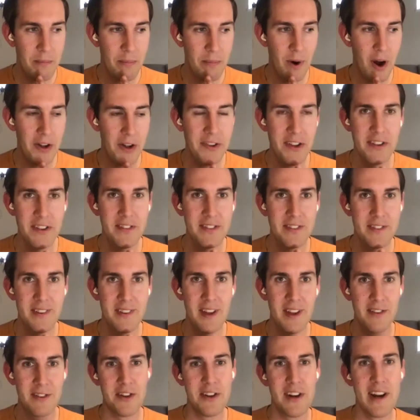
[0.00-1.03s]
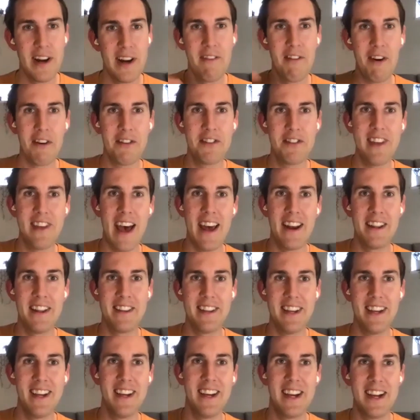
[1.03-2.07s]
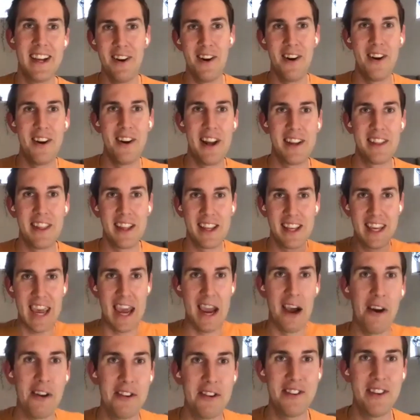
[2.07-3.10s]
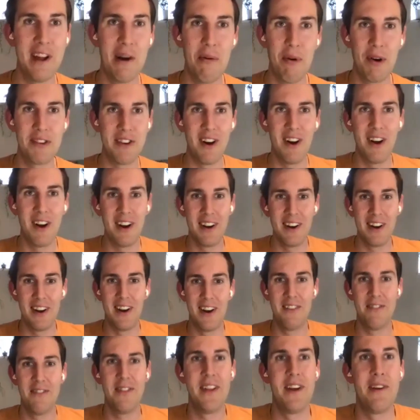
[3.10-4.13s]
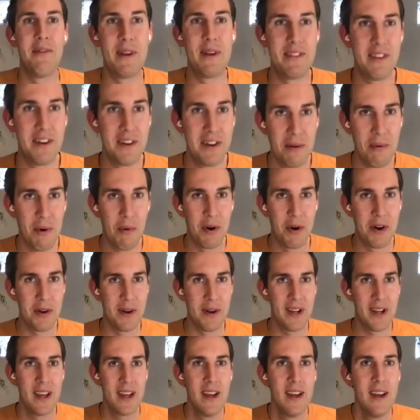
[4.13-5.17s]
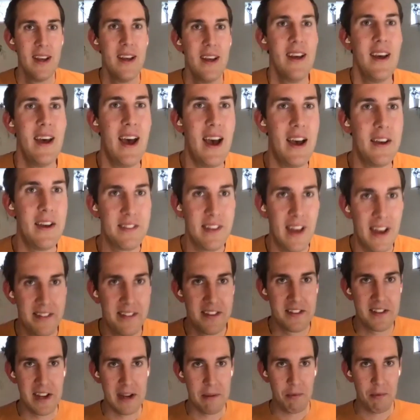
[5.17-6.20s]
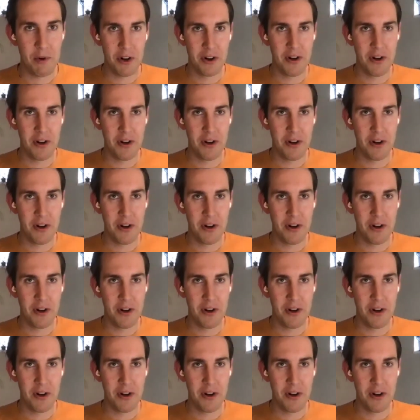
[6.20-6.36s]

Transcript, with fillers: brought us a certain level of sanity in all like the chaos that was all of the research that we were doing as as the team